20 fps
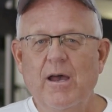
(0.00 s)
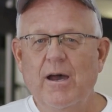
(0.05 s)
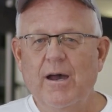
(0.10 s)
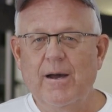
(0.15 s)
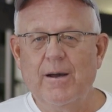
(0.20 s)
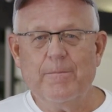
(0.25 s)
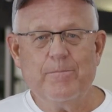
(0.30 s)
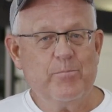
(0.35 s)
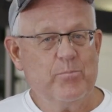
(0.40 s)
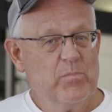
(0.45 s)

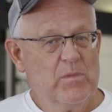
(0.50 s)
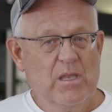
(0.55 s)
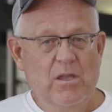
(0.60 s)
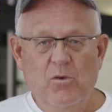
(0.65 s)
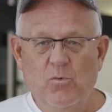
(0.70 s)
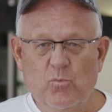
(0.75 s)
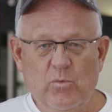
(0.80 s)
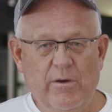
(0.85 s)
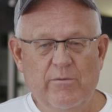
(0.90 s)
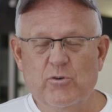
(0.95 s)
Um,
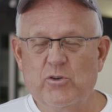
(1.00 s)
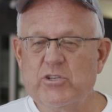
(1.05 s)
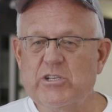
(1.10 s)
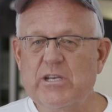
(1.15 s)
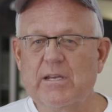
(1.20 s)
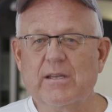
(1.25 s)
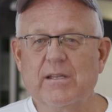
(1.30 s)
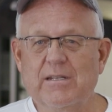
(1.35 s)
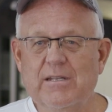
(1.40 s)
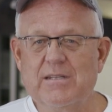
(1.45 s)
river
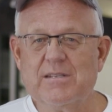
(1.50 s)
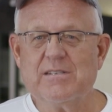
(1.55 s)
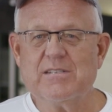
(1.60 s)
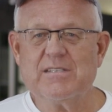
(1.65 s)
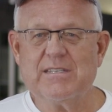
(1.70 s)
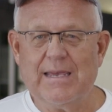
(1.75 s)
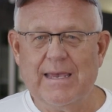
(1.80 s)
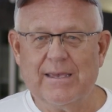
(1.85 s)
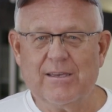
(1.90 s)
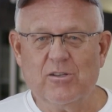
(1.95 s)
jigging in the
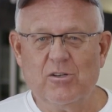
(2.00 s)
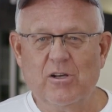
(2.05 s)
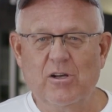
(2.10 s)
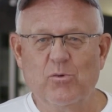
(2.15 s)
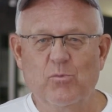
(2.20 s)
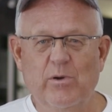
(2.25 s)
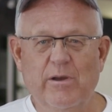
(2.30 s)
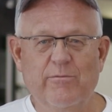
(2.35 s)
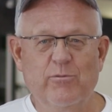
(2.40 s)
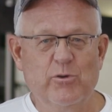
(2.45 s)

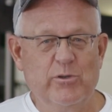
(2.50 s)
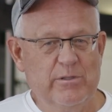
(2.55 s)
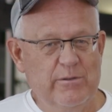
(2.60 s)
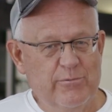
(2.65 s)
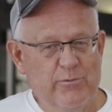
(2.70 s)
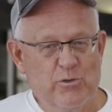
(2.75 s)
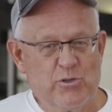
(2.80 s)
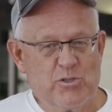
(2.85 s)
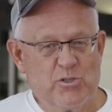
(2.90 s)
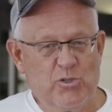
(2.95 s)
Saginaw River in the
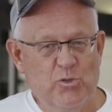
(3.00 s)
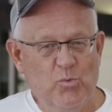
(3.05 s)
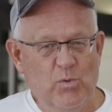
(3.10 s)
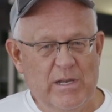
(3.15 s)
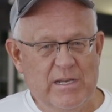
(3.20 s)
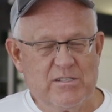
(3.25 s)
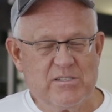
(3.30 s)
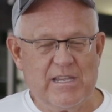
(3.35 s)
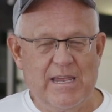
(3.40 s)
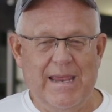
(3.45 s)
first two
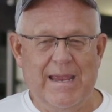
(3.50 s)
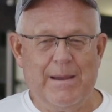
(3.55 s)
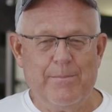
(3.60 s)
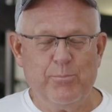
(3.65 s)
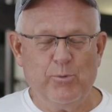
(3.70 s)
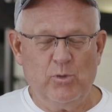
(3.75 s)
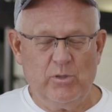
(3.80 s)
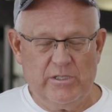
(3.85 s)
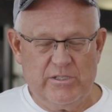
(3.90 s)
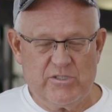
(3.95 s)
weeks of
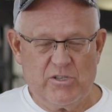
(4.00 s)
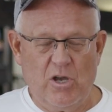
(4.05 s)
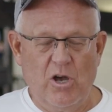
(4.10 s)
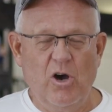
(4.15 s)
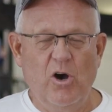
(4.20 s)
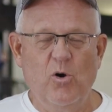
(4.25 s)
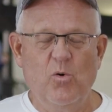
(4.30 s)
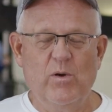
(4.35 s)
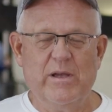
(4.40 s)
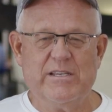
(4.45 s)
April is
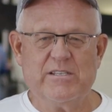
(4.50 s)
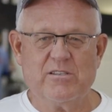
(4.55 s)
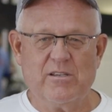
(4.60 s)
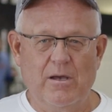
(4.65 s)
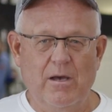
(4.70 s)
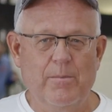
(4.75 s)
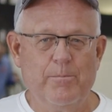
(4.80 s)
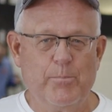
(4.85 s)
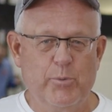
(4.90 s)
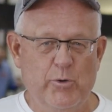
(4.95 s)
always
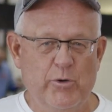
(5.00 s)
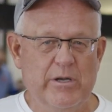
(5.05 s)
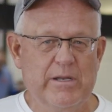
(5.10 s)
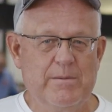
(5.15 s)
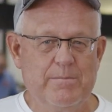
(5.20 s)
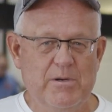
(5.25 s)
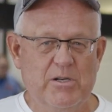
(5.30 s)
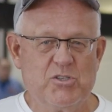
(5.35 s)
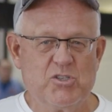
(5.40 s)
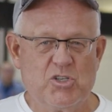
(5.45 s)

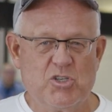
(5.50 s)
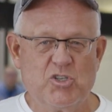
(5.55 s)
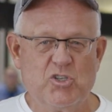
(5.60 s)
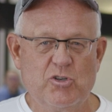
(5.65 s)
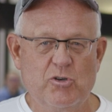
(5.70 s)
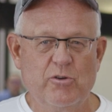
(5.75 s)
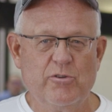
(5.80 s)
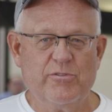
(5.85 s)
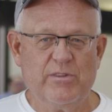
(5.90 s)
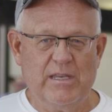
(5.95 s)
pretty much a
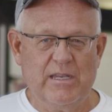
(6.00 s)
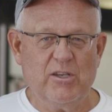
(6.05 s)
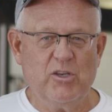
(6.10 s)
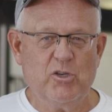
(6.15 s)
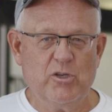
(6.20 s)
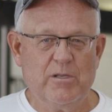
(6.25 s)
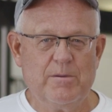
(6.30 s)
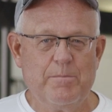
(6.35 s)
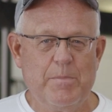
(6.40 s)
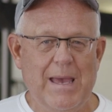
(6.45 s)
sure thing,
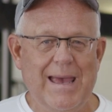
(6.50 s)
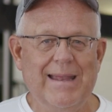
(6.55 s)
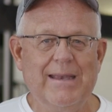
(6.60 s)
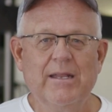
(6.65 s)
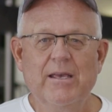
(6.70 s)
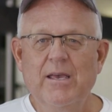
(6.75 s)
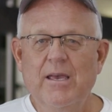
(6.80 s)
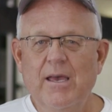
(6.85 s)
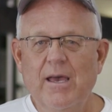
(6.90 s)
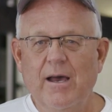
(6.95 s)
good
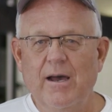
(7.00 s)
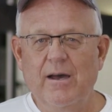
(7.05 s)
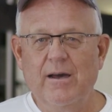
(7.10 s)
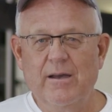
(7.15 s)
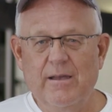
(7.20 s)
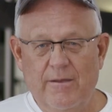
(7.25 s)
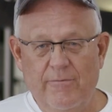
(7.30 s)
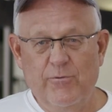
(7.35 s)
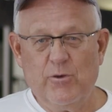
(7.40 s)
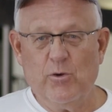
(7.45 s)
bet.
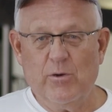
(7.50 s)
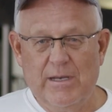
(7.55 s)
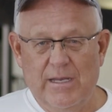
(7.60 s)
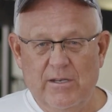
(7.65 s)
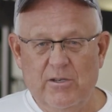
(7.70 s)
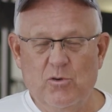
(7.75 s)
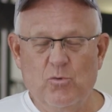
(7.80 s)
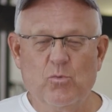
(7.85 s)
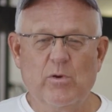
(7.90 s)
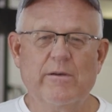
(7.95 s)
Uh, if you're
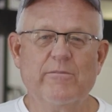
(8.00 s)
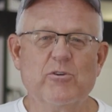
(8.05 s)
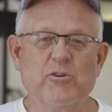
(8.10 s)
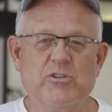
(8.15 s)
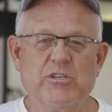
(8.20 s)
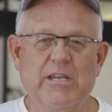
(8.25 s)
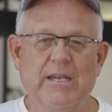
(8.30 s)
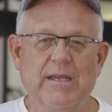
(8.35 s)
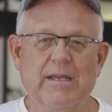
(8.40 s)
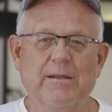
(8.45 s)
into river
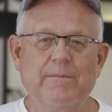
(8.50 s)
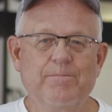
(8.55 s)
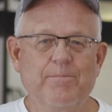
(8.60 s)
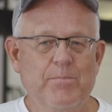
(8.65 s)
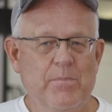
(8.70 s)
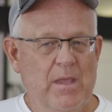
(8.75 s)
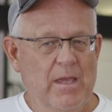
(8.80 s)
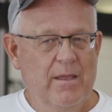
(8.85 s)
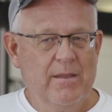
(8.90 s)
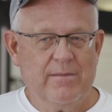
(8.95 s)
jigging,
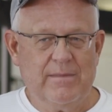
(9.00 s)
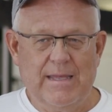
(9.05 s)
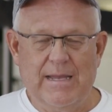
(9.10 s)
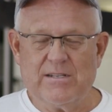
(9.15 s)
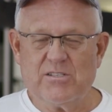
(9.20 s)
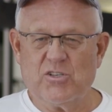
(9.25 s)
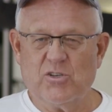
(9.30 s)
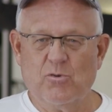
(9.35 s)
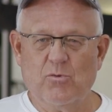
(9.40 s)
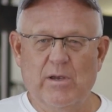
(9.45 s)

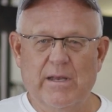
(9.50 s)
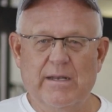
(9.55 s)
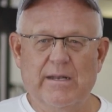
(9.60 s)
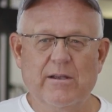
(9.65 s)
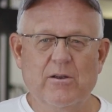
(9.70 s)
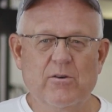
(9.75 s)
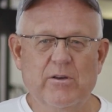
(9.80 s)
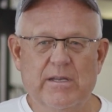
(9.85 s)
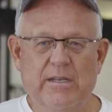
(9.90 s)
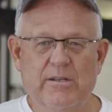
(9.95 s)
that's a great
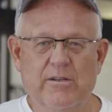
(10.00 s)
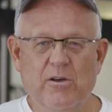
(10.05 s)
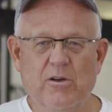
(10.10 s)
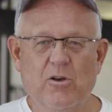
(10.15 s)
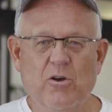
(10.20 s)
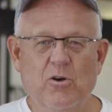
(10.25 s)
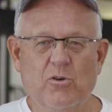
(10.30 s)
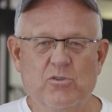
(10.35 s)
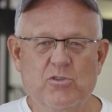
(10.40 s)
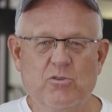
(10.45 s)
area to
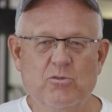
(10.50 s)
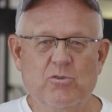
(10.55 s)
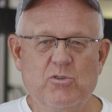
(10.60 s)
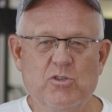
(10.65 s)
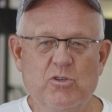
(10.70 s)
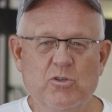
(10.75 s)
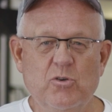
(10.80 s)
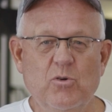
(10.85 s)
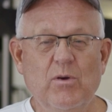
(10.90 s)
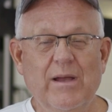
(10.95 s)
go to
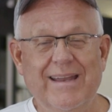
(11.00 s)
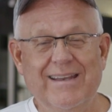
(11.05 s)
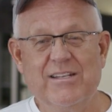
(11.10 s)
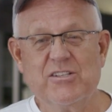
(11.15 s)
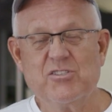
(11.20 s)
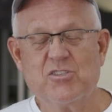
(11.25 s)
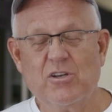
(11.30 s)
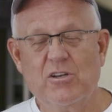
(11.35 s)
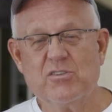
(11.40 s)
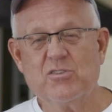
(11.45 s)
too. And
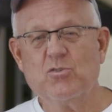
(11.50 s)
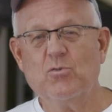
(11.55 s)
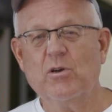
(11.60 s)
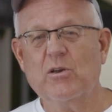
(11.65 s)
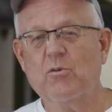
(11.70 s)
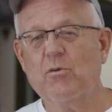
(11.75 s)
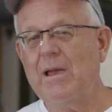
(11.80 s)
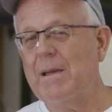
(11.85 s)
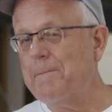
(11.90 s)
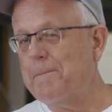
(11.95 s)
it's also
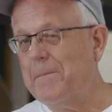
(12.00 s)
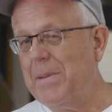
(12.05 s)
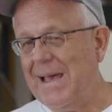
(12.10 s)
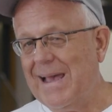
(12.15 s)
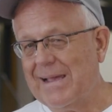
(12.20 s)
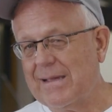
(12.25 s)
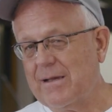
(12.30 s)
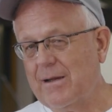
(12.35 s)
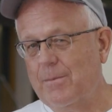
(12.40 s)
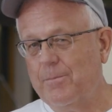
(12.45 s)
a great
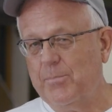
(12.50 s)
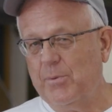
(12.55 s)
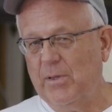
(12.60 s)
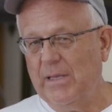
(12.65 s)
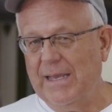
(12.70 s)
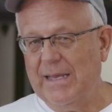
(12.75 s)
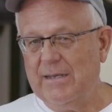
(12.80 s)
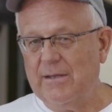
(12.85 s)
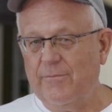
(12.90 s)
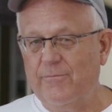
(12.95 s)
backup
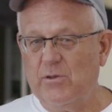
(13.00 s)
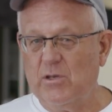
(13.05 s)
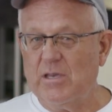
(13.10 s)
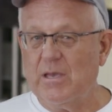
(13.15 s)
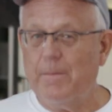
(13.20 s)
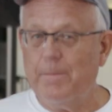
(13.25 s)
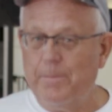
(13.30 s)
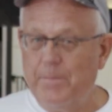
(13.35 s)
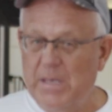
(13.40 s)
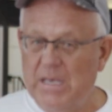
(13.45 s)
plan if you
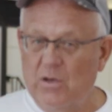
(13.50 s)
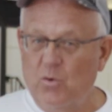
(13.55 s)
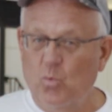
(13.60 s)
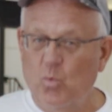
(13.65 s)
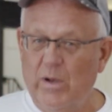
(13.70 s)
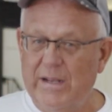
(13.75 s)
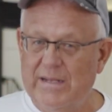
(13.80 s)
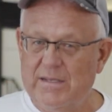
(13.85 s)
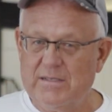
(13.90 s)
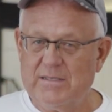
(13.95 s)
get big
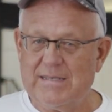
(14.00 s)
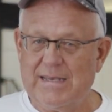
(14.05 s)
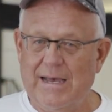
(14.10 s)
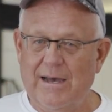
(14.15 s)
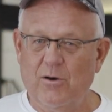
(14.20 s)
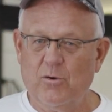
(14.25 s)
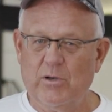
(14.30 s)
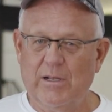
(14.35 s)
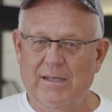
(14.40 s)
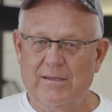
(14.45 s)
winds
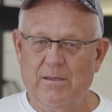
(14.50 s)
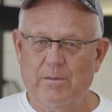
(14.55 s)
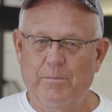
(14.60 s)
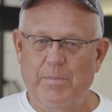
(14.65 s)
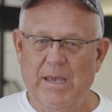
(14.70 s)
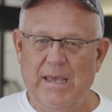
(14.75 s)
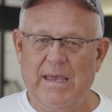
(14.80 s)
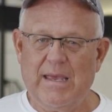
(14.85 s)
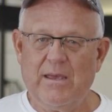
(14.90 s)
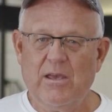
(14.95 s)
out on the
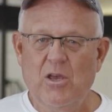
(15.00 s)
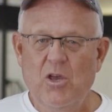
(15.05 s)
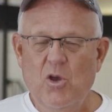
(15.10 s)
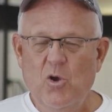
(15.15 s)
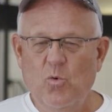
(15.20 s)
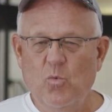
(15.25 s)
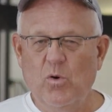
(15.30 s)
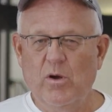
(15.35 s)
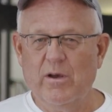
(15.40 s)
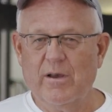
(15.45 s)
bay
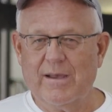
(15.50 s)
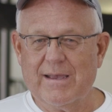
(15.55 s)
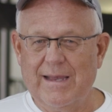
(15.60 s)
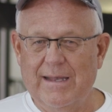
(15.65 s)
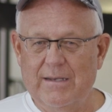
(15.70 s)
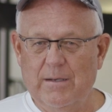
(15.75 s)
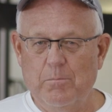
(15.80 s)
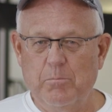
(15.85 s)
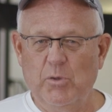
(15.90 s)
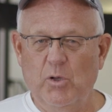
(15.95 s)
where it
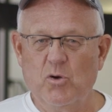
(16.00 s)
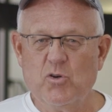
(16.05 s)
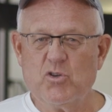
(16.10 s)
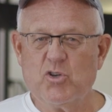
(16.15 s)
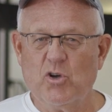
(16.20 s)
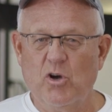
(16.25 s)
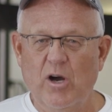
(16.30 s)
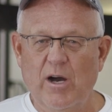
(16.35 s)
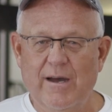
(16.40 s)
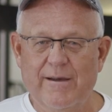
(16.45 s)
kind of
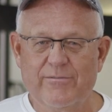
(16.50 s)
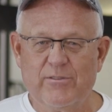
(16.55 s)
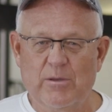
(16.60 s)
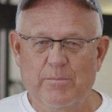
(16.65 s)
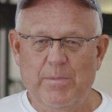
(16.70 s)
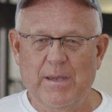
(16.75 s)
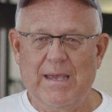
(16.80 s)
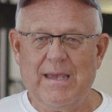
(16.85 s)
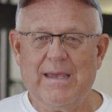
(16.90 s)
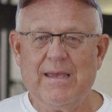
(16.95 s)
blows you off the
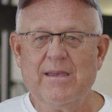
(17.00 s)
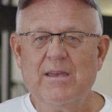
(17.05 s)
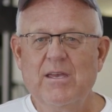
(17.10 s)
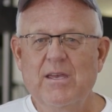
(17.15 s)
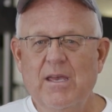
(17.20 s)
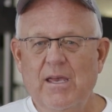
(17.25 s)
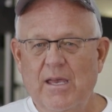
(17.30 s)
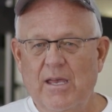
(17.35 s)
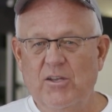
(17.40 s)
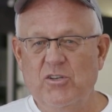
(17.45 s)
bay
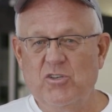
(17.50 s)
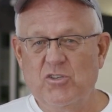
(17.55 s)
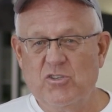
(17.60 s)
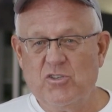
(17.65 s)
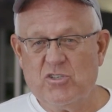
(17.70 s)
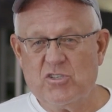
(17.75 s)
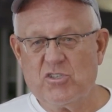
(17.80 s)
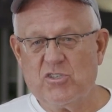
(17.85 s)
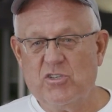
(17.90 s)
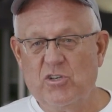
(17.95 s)
and you
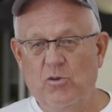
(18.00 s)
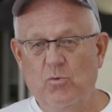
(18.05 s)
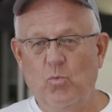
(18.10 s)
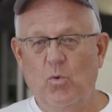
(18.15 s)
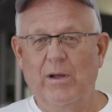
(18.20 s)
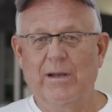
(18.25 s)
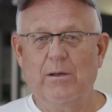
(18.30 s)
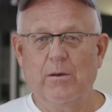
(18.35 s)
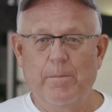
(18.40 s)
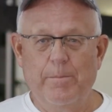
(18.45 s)
just didn't
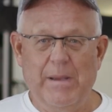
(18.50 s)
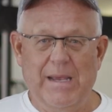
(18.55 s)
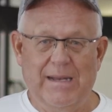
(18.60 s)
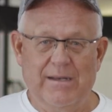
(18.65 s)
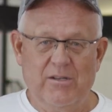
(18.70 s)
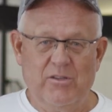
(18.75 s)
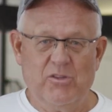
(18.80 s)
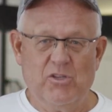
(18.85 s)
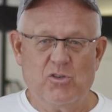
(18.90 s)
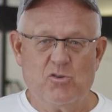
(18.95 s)
want to
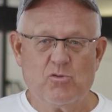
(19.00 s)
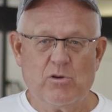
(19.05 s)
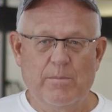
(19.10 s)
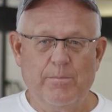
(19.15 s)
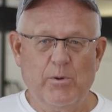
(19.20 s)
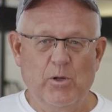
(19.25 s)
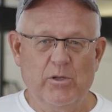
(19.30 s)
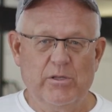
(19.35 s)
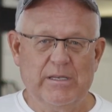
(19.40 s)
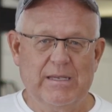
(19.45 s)
abandon the
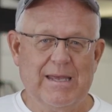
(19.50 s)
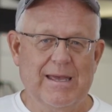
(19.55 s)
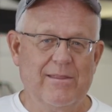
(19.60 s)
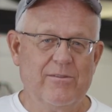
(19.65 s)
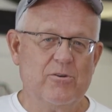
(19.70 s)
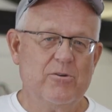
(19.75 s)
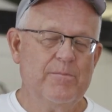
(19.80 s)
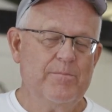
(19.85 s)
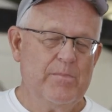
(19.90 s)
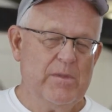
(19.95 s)
trip
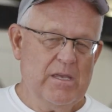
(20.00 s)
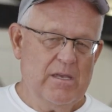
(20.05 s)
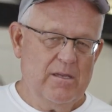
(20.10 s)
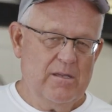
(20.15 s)
altogether.